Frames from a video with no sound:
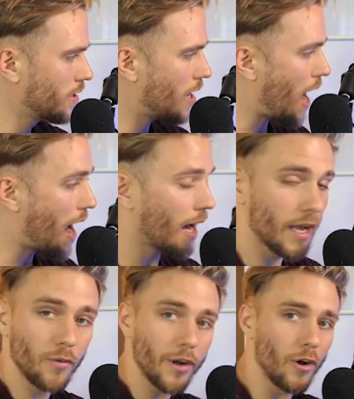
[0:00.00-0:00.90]

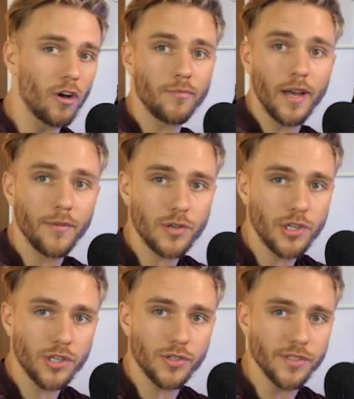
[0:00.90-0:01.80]
I write all of my
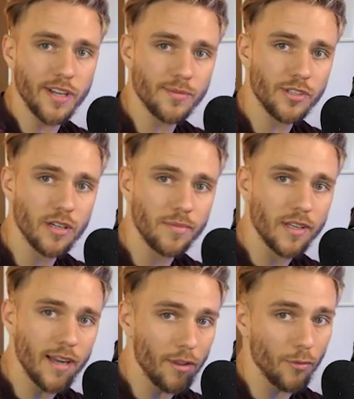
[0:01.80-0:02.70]
infrastructure in TypeScript.
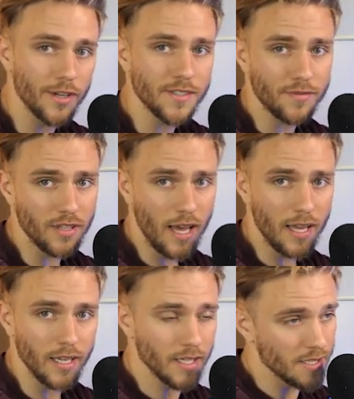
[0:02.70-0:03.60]
Now the reason for
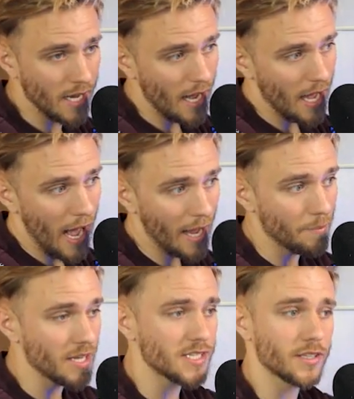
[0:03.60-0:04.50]
that is I
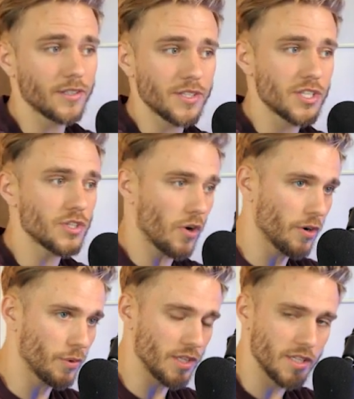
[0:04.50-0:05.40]
basically
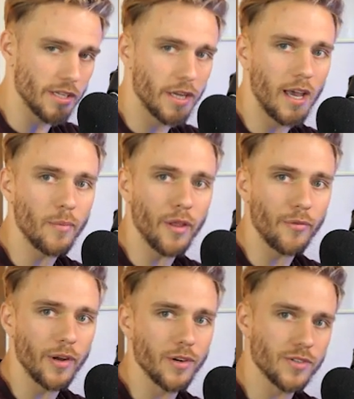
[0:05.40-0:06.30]
started with the CDK about
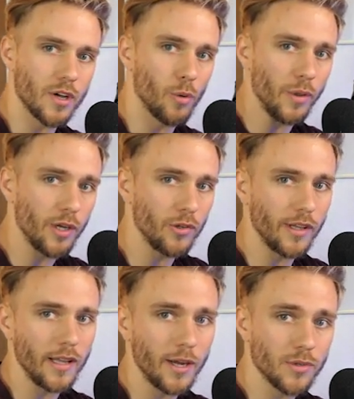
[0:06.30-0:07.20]
3 years ago when the only
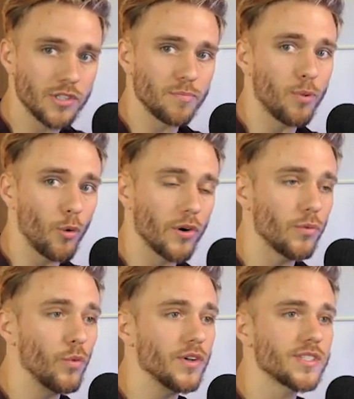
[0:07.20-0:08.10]
language
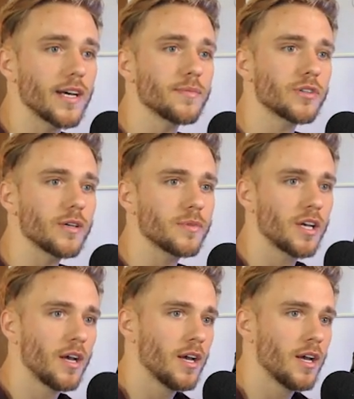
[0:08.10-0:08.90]
supported was TypeScript.